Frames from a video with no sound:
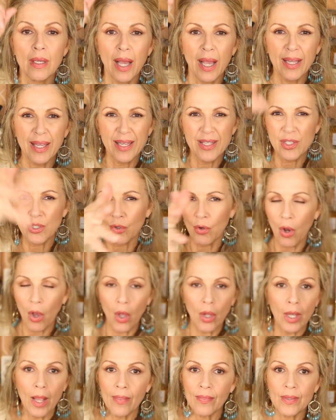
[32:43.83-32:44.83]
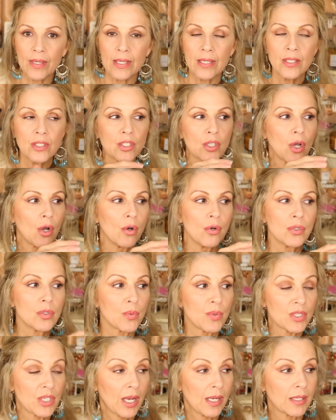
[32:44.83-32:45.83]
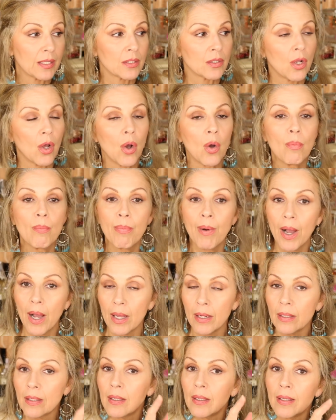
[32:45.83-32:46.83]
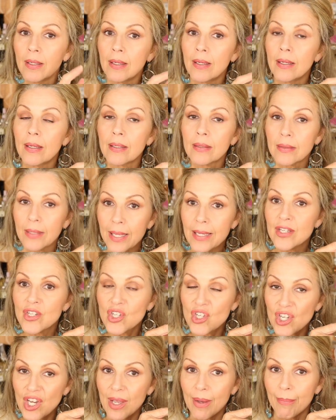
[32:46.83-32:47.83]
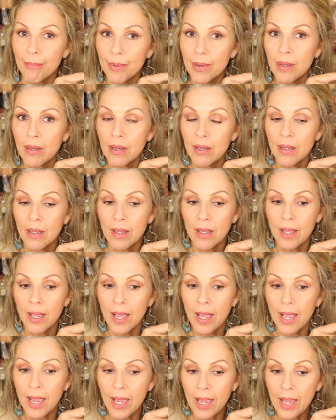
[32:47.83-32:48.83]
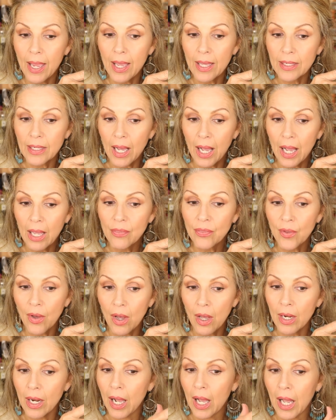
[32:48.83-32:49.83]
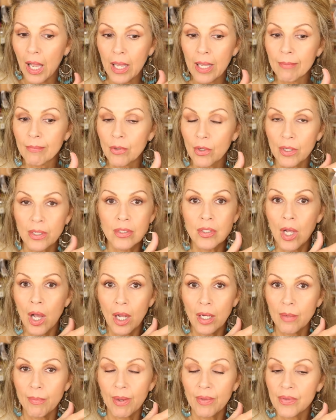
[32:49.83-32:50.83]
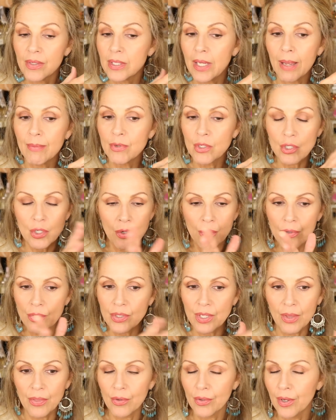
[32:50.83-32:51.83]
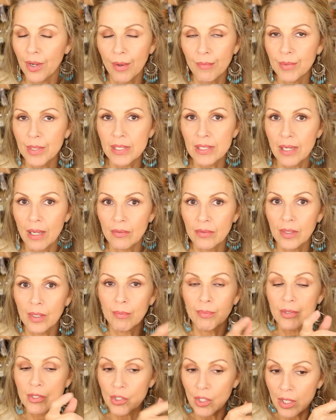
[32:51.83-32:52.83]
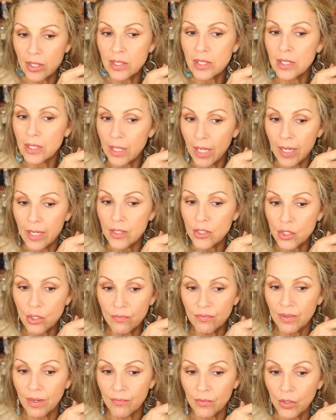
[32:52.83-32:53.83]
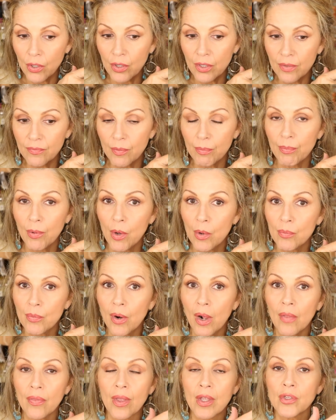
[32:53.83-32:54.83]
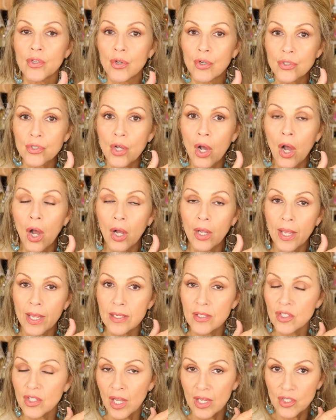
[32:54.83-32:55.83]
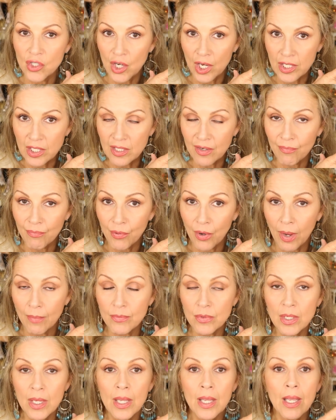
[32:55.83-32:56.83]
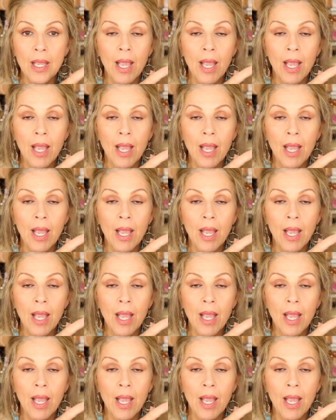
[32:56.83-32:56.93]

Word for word: I guess they're all on the East Coast, which I didn't know, but they ship. And I thought, I am going to talk about this. I'm sure there's other companies out there, but just in case you've never heard of a bone broth and your dog has digestive problems